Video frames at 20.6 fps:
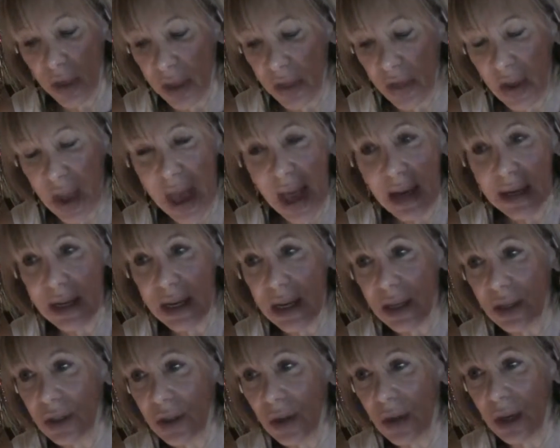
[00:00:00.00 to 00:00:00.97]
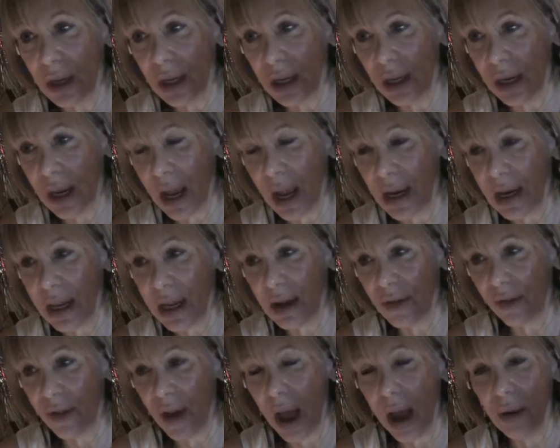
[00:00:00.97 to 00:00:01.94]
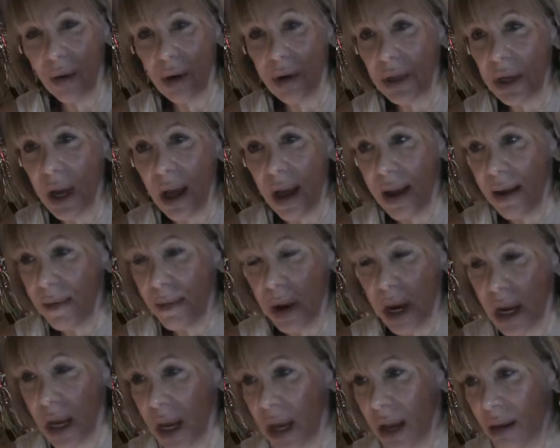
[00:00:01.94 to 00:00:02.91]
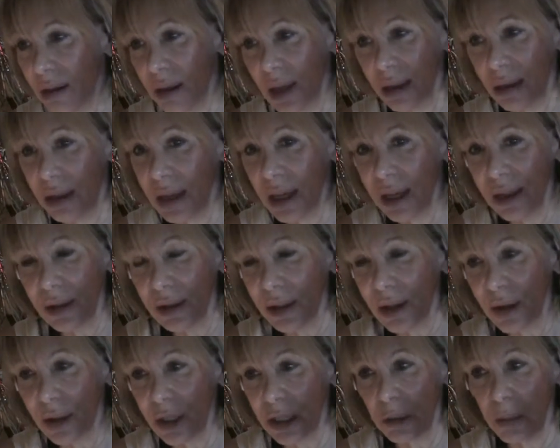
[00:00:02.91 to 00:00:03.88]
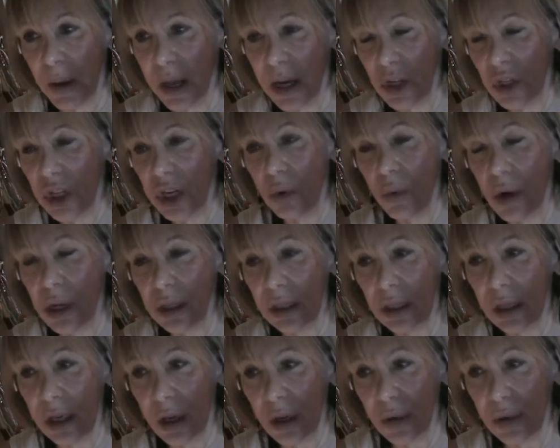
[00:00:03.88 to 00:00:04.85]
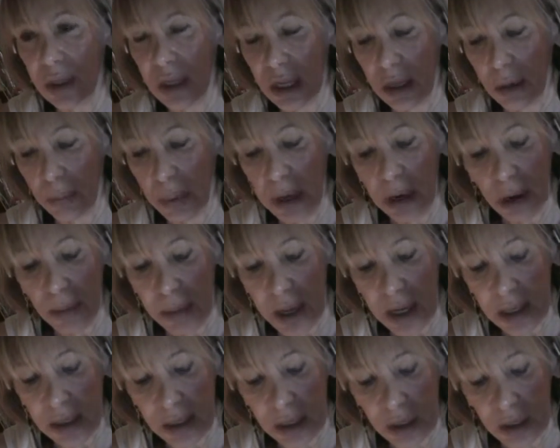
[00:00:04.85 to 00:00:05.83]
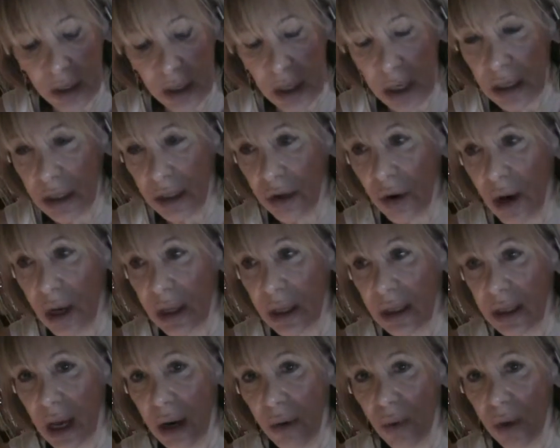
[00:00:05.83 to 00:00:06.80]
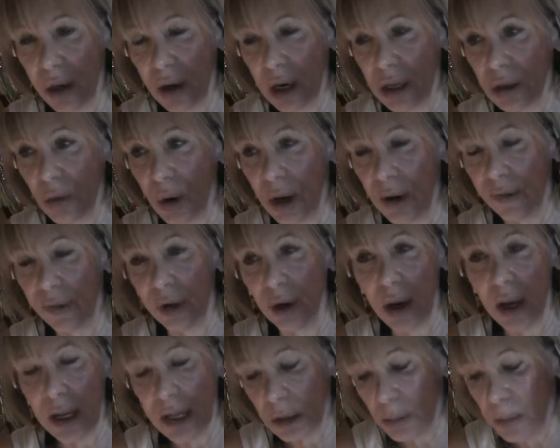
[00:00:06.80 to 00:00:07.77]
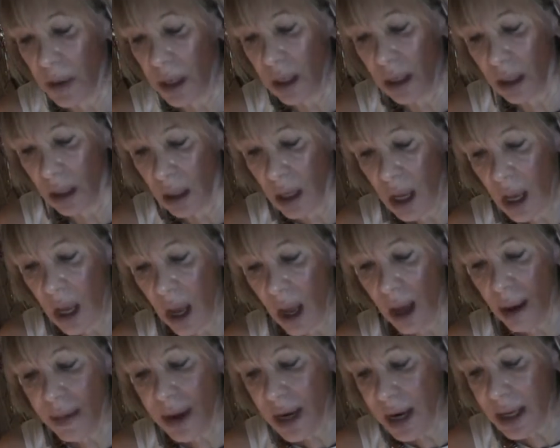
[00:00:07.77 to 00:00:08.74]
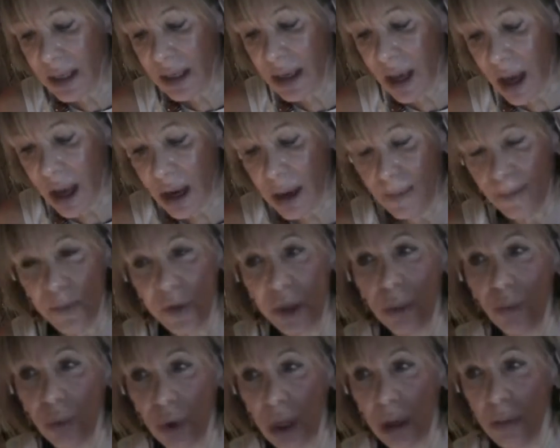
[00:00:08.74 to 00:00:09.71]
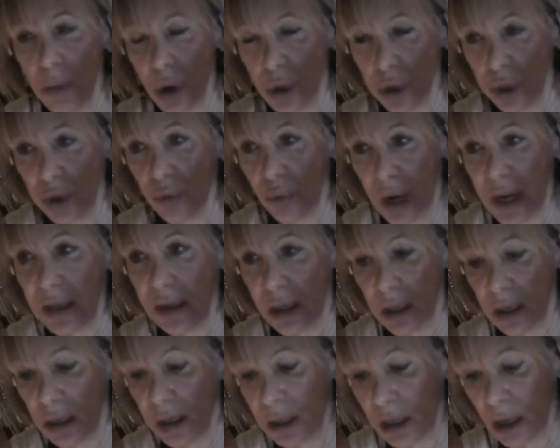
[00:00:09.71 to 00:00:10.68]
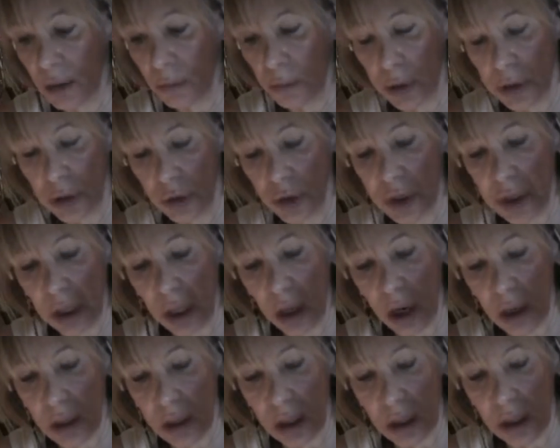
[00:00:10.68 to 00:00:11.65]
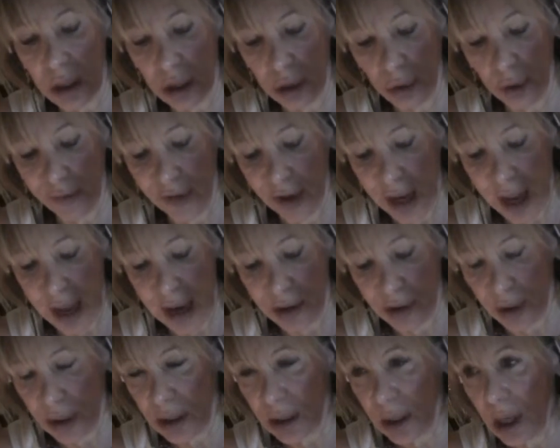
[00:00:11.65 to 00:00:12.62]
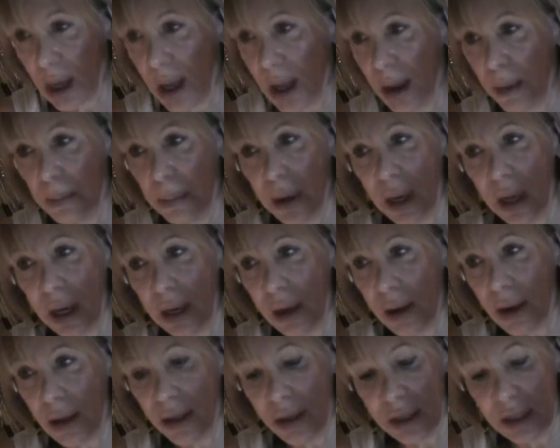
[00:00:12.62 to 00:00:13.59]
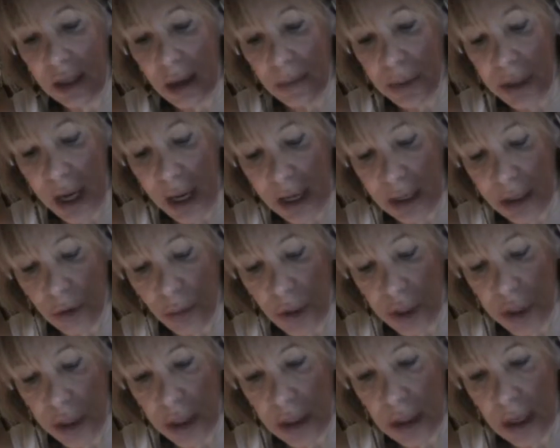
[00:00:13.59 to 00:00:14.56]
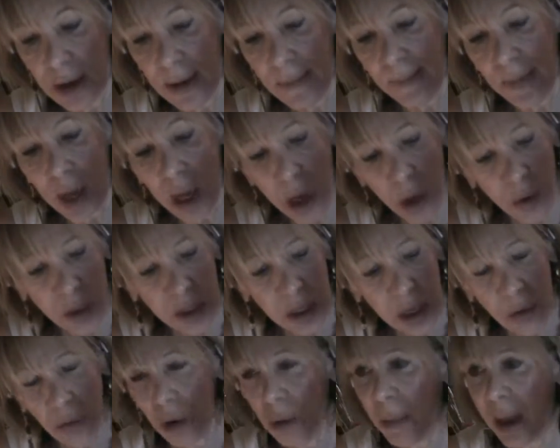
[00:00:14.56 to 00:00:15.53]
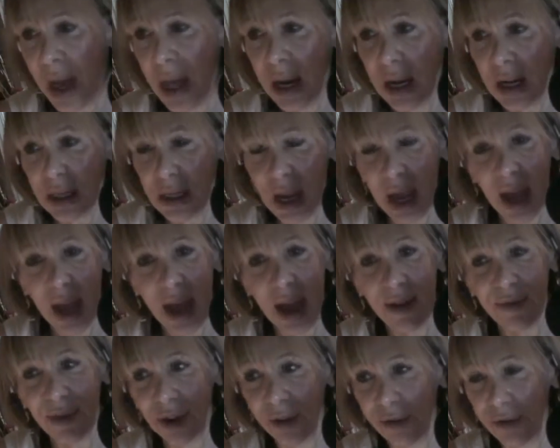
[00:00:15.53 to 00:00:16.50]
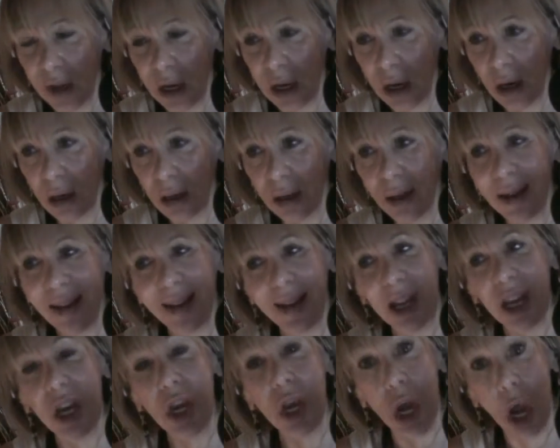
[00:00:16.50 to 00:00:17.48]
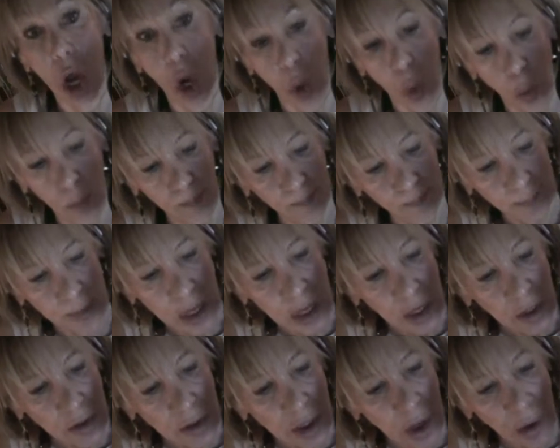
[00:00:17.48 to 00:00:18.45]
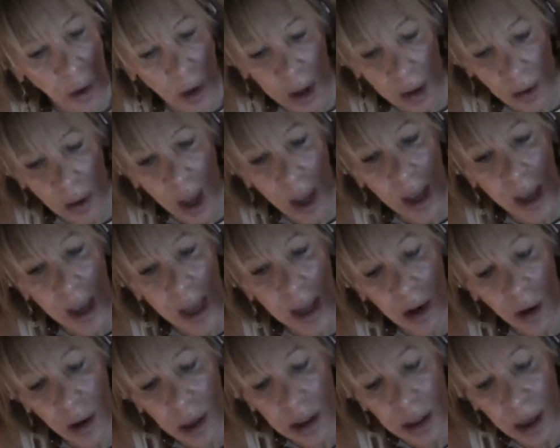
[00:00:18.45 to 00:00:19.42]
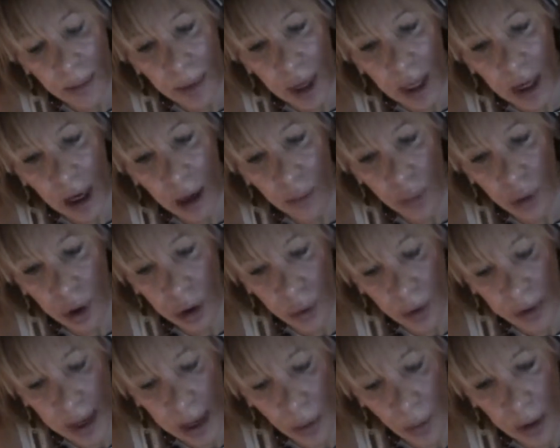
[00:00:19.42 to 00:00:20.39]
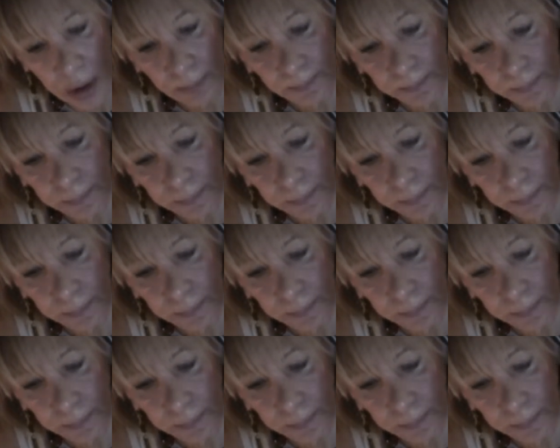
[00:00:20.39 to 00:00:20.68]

The acting is good. The idea of Cairo Time, meaning that things are suspended. She wants to go see the pyramids and is trying to decide whether or not to wait for her husband. And I mean, it's got some real emotional resonance, and Patricia Clarkson's a terrific actress. But the subtext, which is, oh, isn't it romantic to have an affair? No. So I had a hard time getting on board with that one.